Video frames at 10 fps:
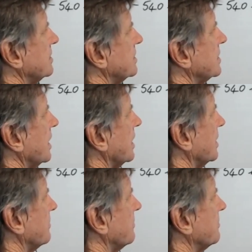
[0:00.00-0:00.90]

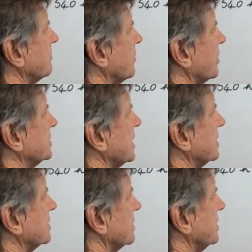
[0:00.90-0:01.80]
by
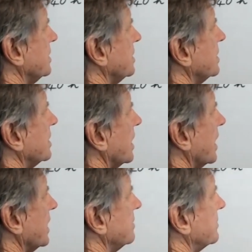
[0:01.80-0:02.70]
10 to the
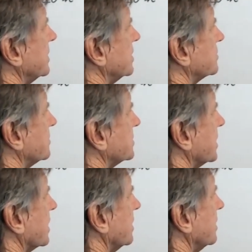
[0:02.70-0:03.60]
8 meters per
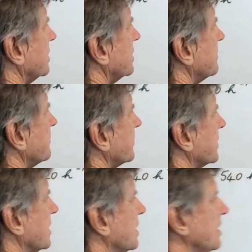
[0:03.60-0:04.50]
second.
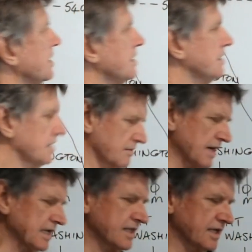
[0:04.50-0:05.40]
The
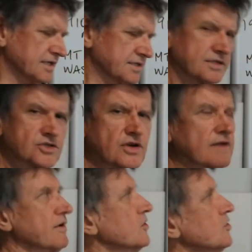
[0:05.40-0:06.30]
main thing is it's
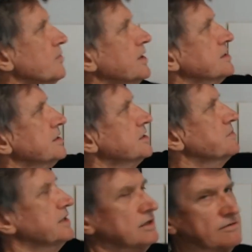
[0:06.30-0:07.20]
travelling almost at the
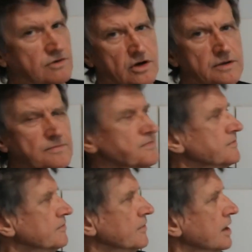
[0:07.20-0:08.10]
speed of light.
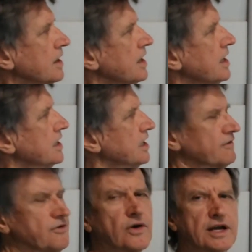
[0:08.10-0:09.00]
Now
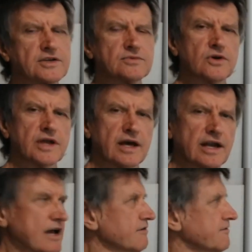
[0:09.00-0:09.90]
if you had to work out
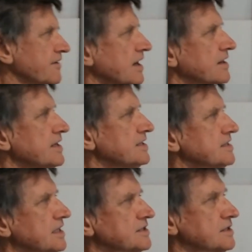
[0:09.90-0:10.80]
how far these things would